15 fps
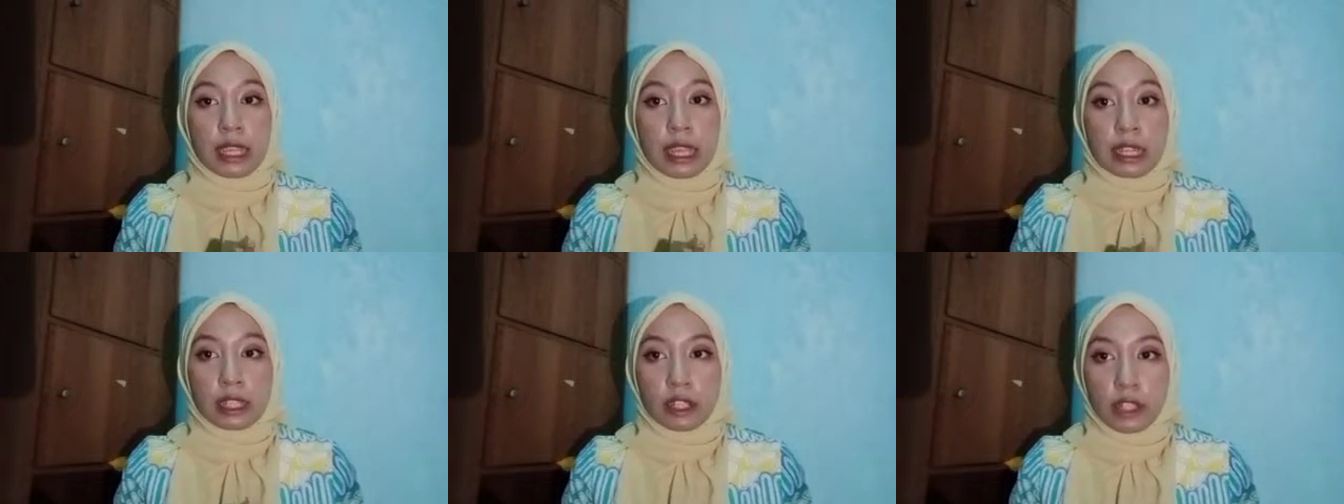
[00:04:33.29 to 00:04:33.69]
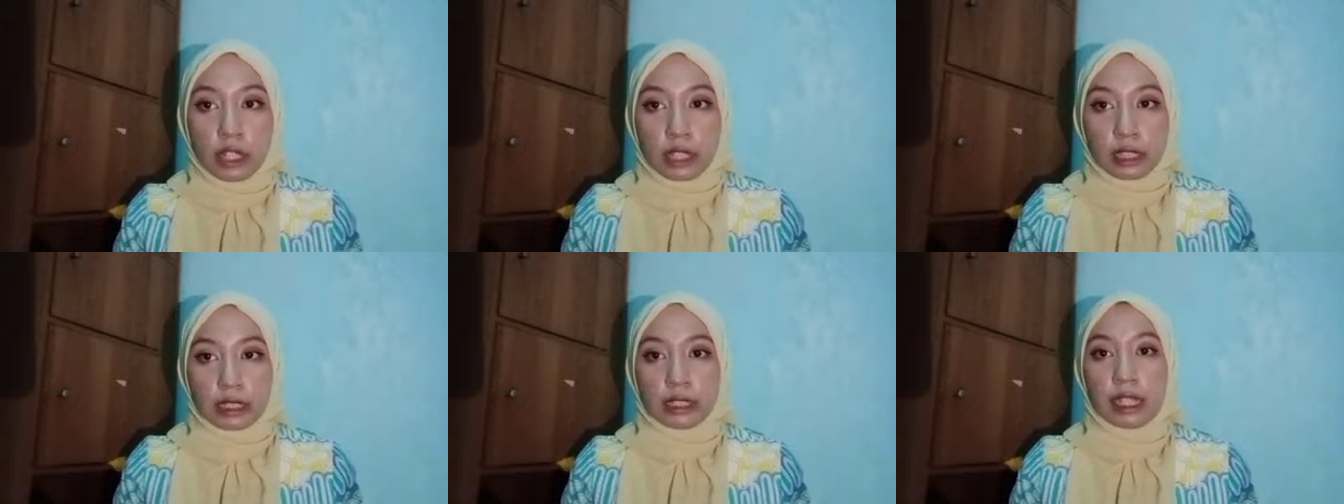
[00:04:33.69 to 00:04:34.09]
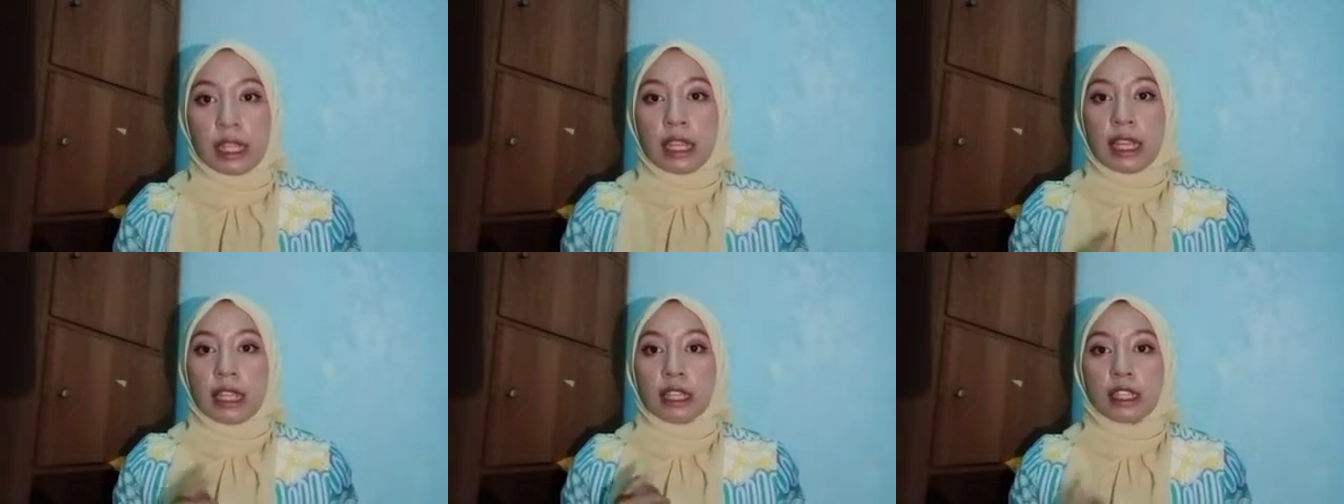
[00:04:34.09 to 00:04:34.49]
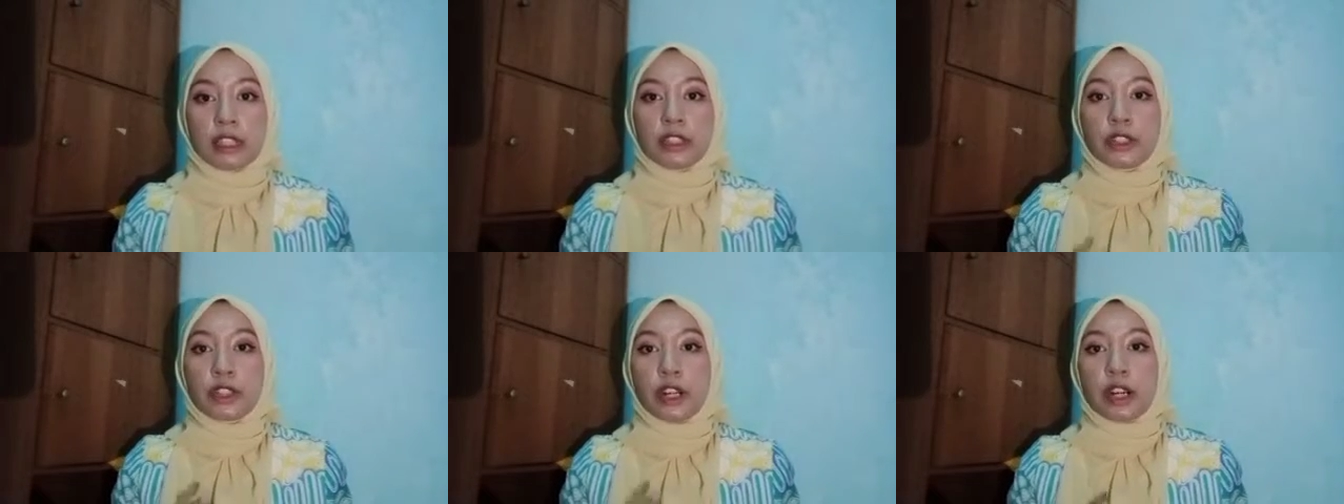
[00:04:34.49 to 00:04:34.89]
local
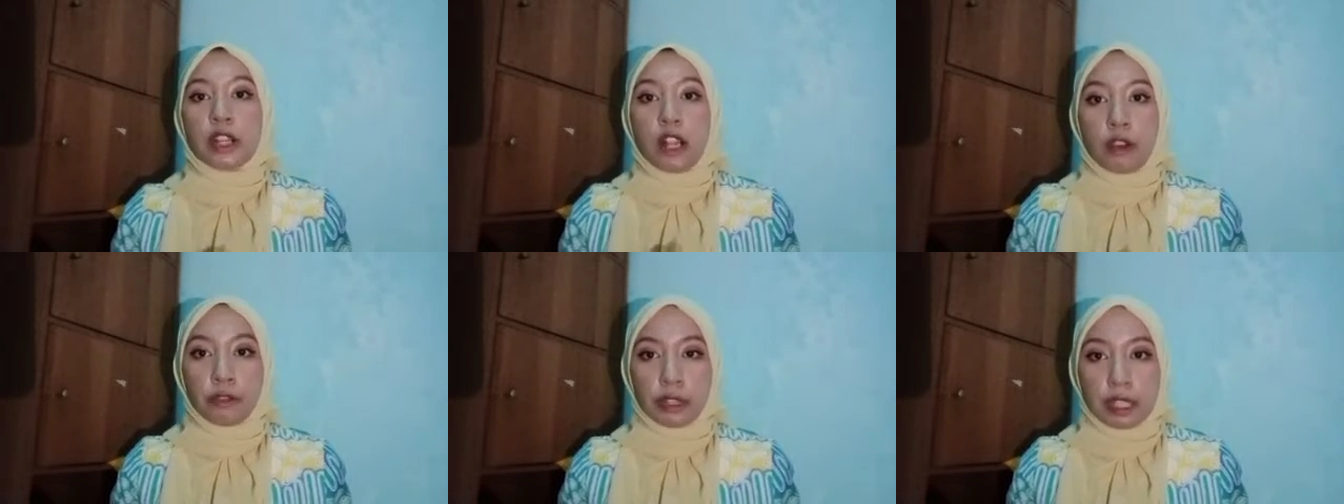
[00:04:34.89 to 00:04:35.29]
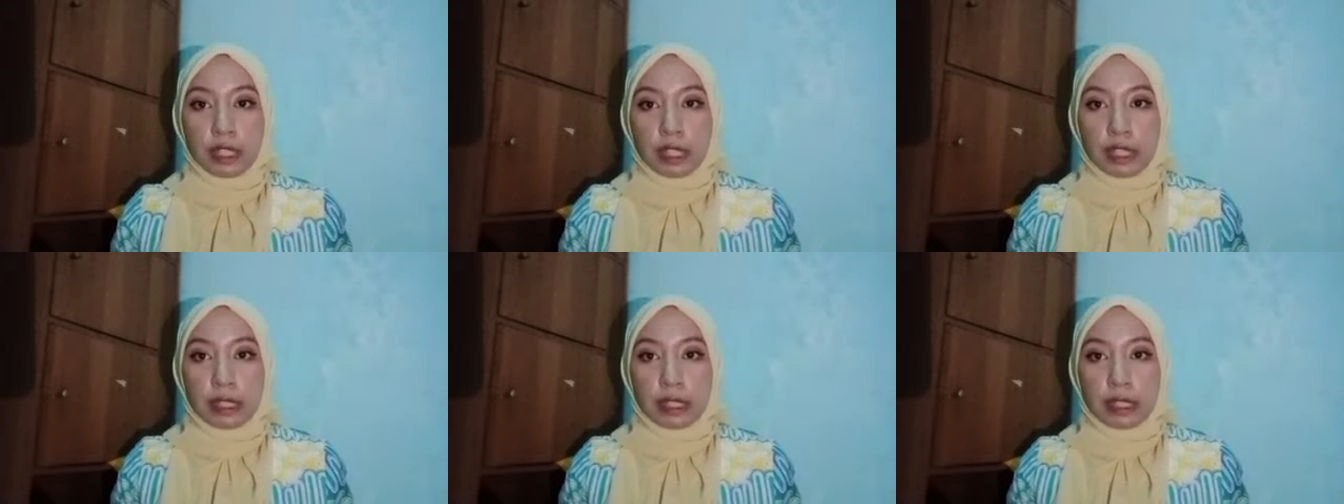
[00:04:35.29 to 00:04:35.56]
control of the sea,